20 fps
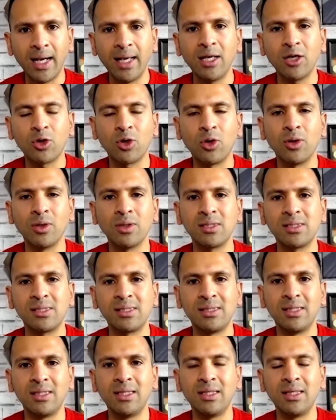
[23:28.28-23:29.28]
I can't
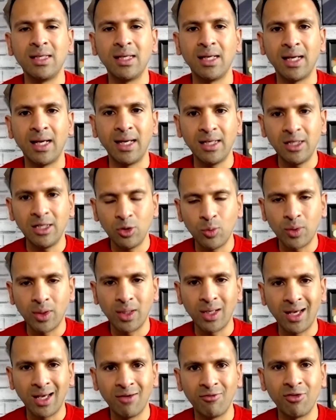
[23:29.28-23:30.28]
see
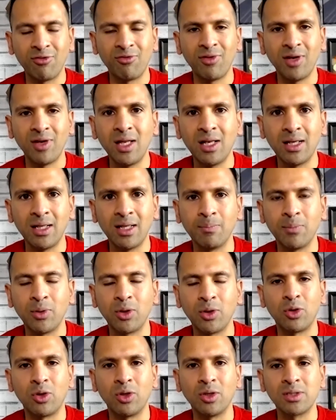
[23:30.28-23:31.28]
anyone ever failing,
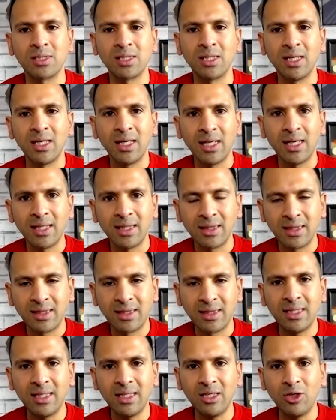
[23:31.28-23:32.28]
because
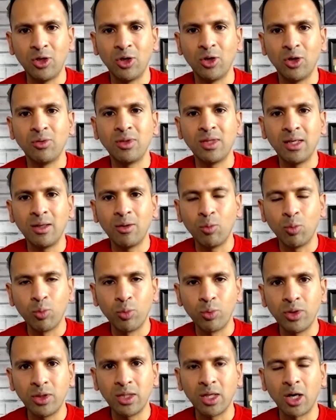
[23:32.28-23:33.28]

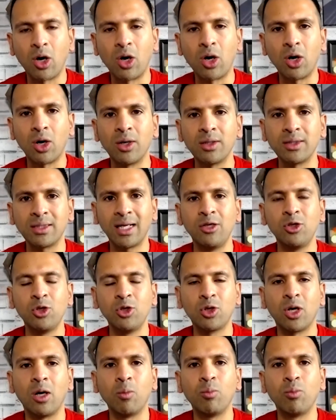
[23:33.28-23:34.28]
the heart that
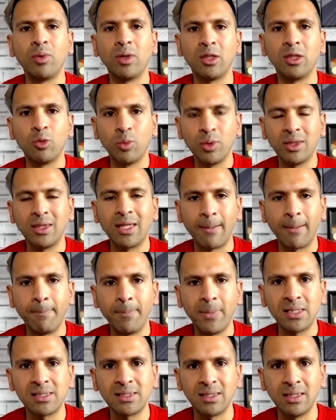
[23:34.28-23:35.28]
you come with that
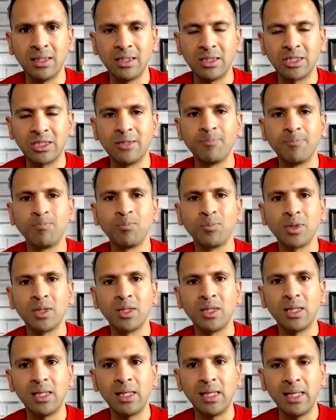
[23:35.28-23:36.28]
message,
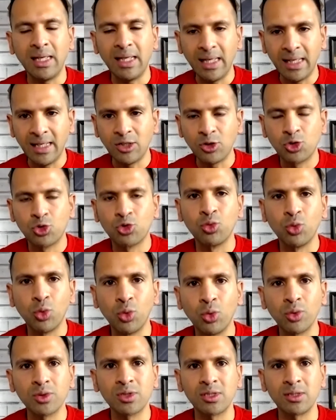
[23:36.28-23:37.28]
it
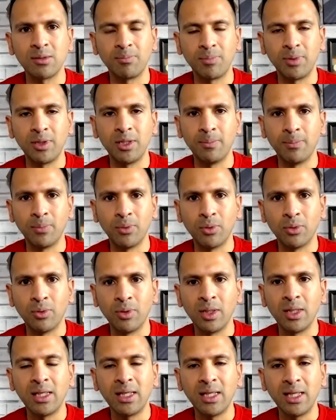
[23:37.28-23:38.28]
draws
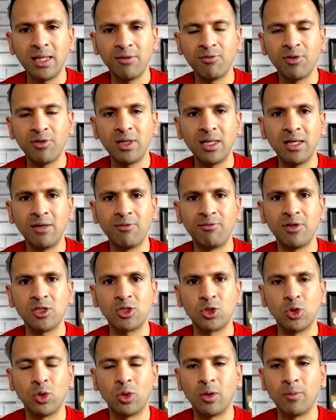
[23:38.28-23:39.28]
people. Even if
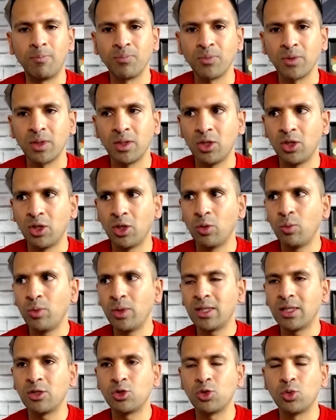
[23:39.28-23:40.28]
it's not,
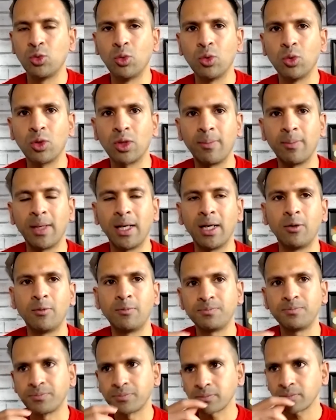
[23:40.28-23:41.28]
we can talk
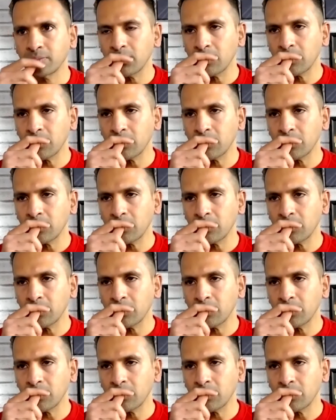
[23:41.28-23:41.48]
about